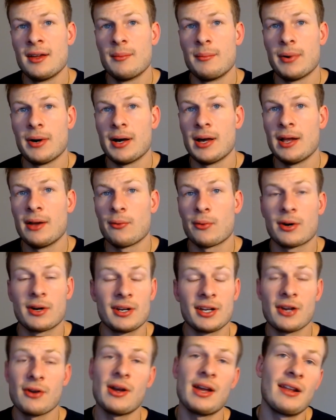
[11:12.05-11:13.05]
But we're going
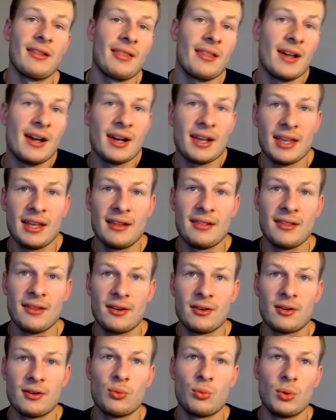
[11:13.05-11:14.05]
to go ahead and lock in
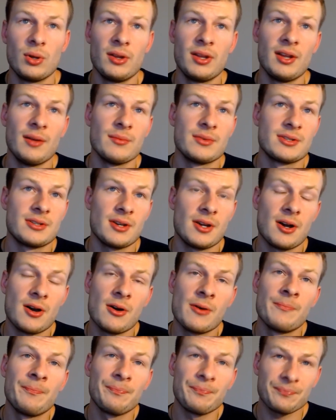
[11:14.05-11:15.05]
Leonard Williams.
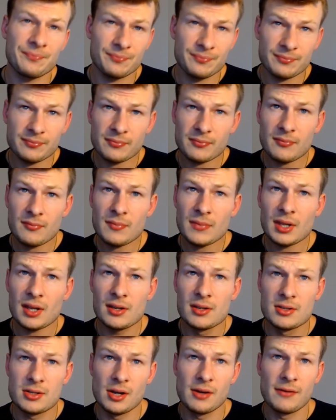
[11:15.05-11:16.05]

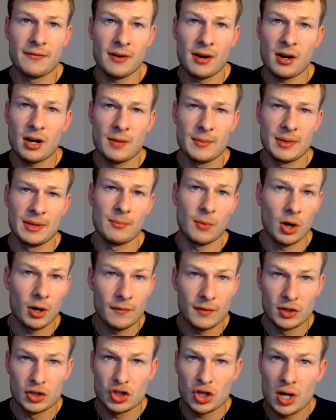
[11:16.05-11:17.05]
So far, I mean,
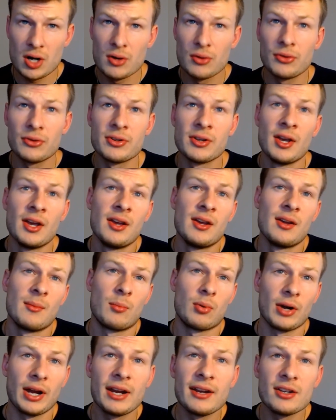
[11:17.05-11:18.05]
Marvin Jones,
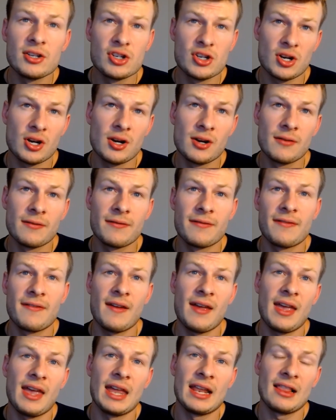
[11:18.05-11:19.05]
Brandon Scherff,
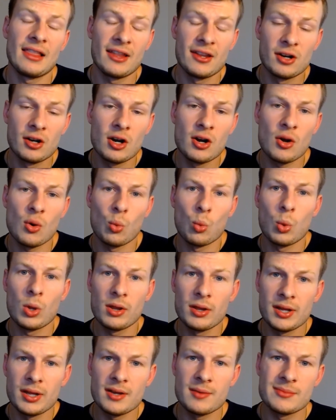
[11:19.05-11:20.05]
and Leonard
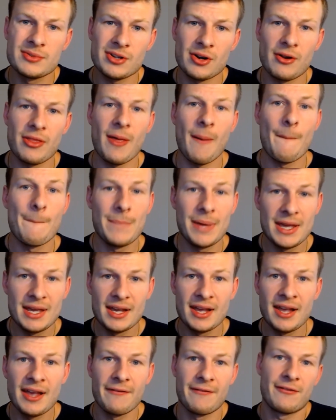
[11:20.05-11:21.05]
Williams are the
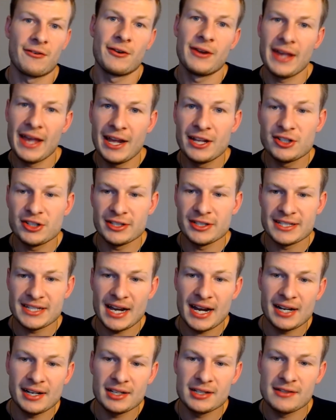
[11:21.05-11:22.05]
big free agent
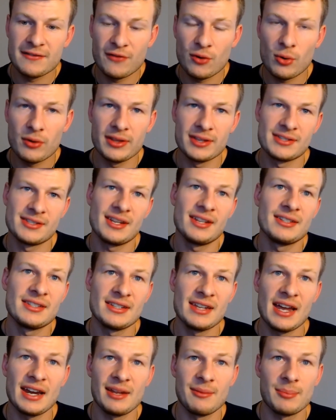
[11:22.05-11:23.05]
signings for the
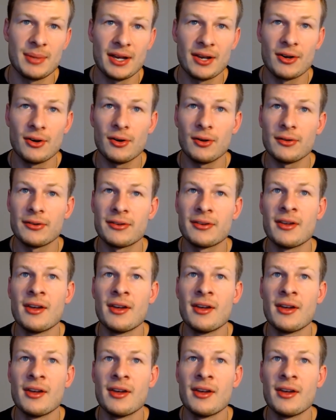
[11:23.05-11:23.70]
Cincinnati Bengals.